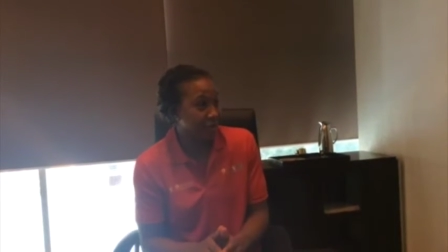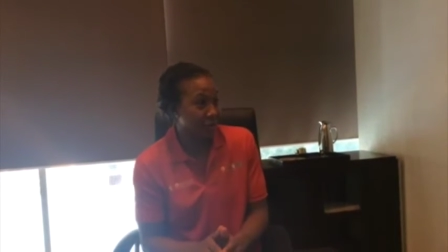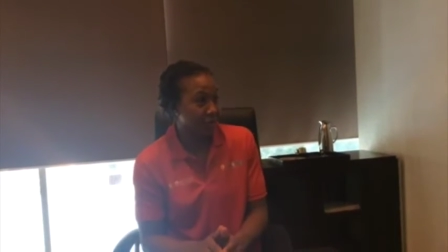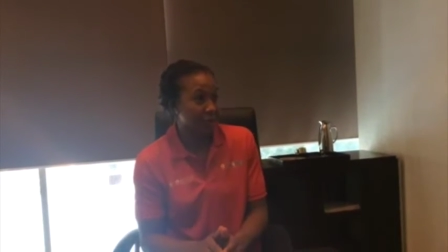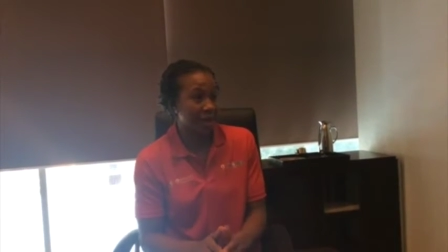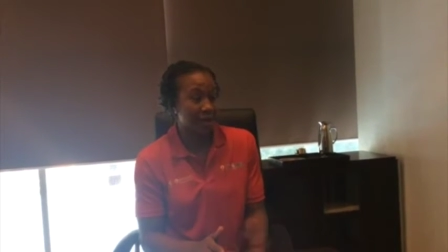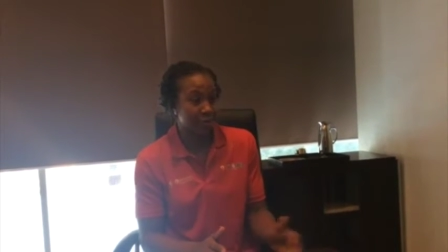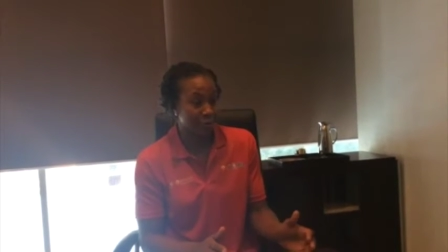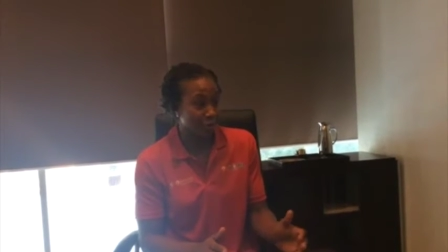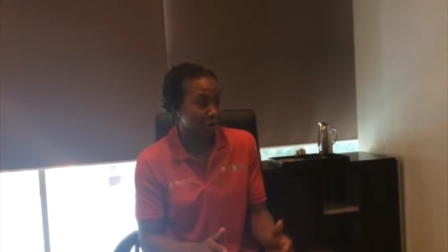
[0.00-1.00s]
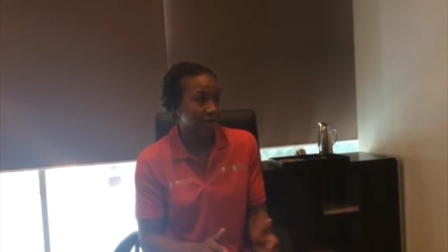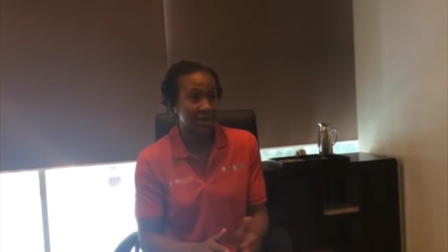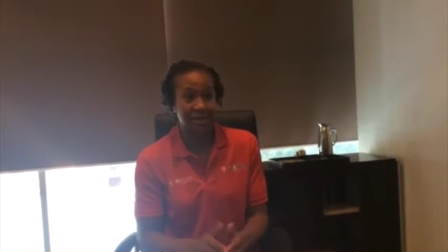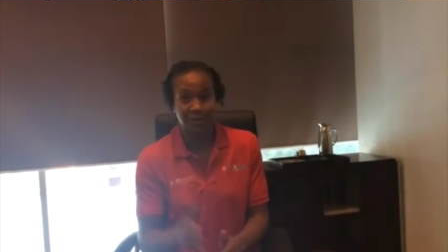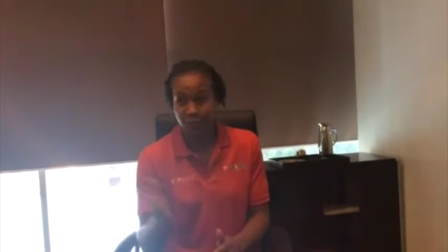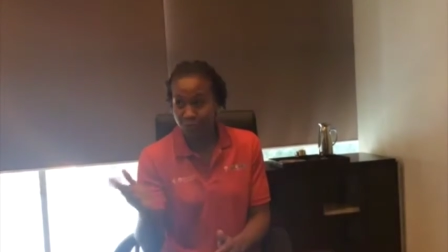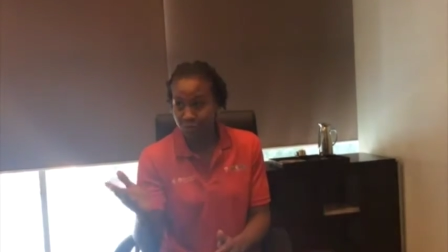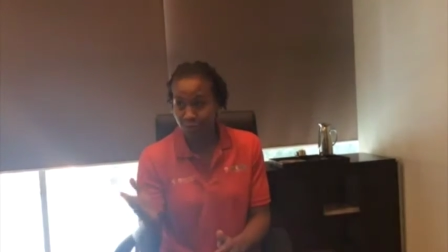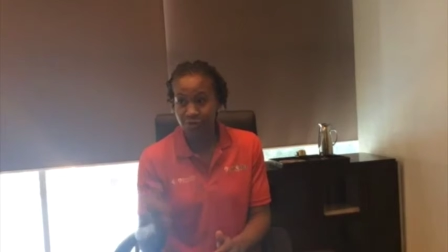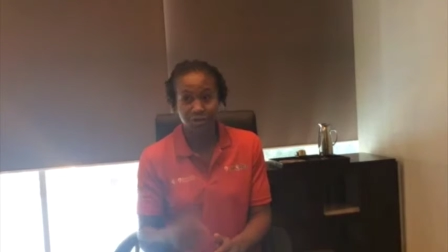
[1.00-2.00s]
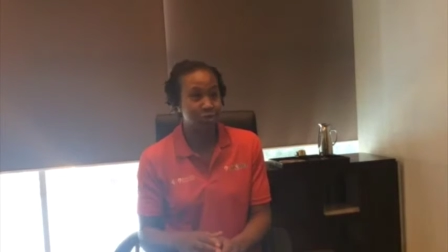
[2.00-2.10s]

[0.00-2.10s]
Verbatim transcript: you know, now when you look at and we're doing the